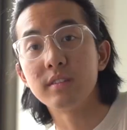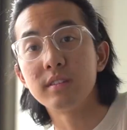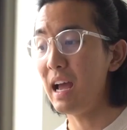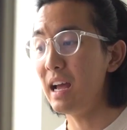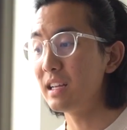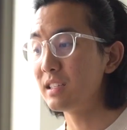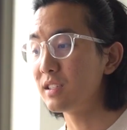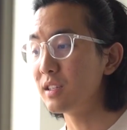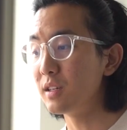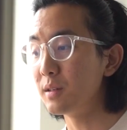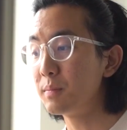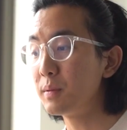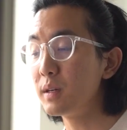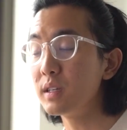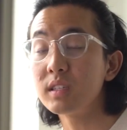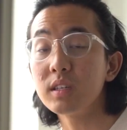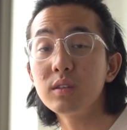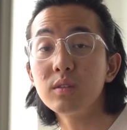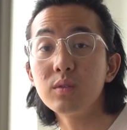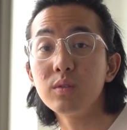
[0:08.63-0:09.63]
As a
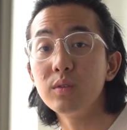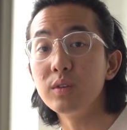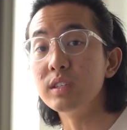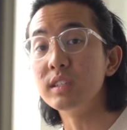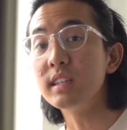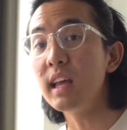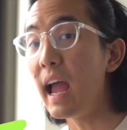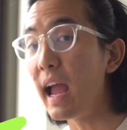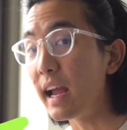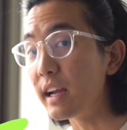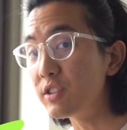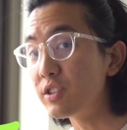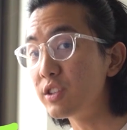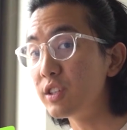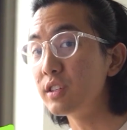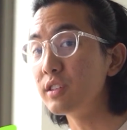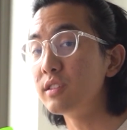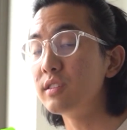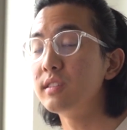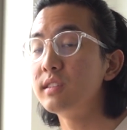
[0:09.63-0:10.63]
person who is
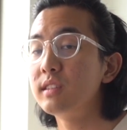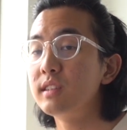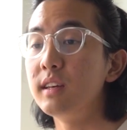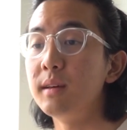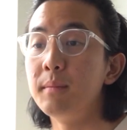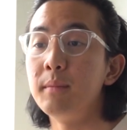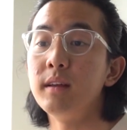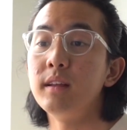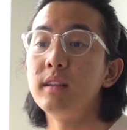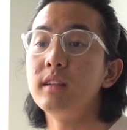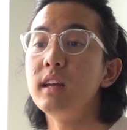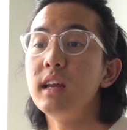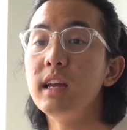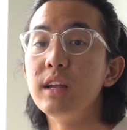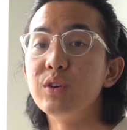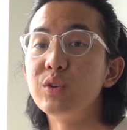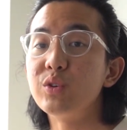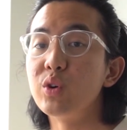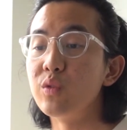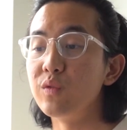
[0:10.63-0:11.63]
anxious, timid,
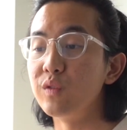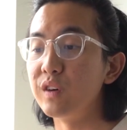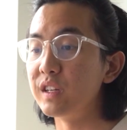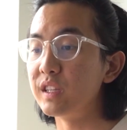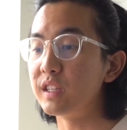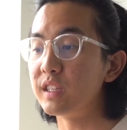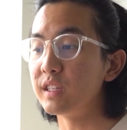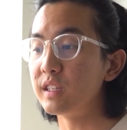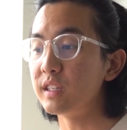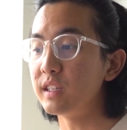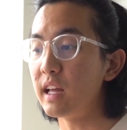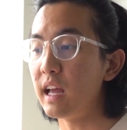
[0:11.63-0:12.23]
introverted,